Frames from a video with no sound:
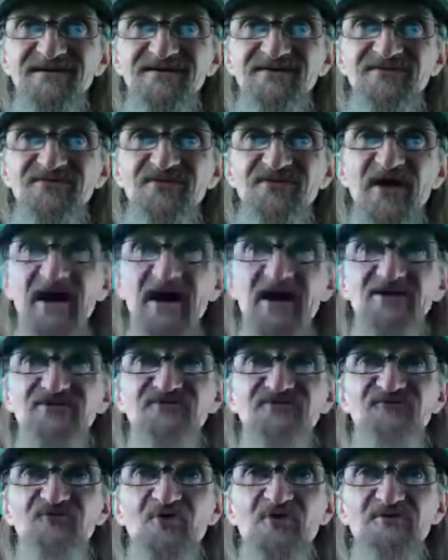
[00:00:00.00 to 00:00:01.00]
That's
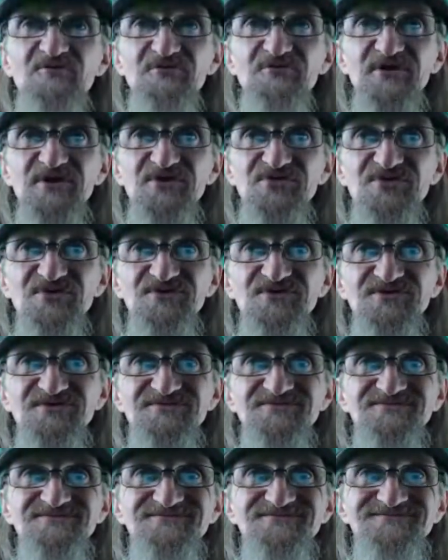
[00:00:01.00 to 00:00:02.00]
for a reason.
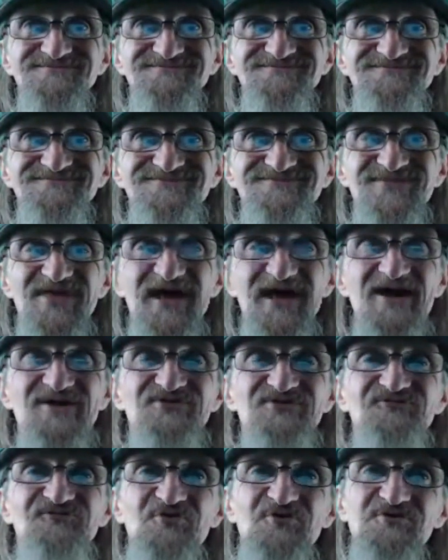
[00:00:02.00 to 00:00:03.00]
That's
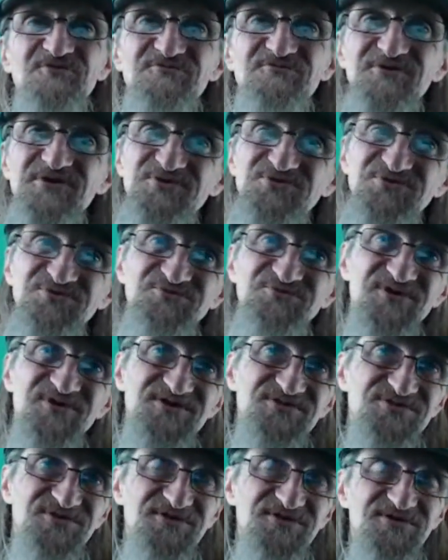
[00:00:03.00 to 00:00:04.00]
for a reason
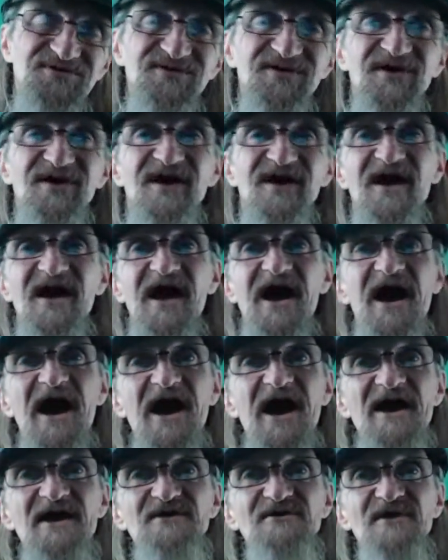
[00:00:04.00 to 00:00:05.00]
right there.
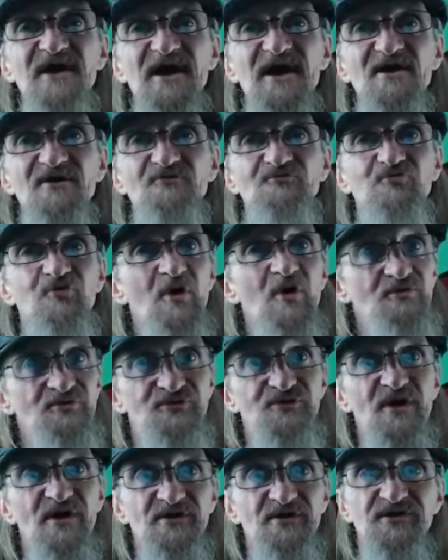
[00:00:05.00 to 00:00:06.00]
I had wrote
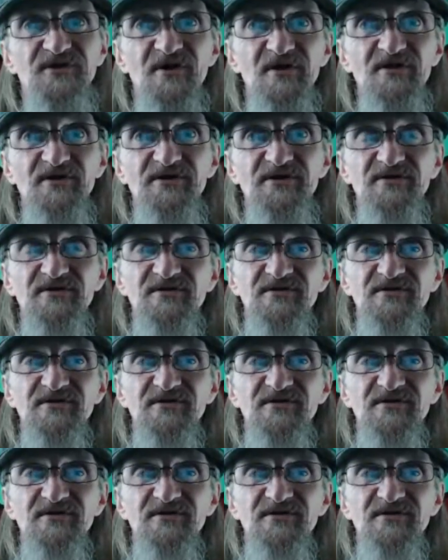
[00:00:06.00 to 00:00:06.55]
John Kelly.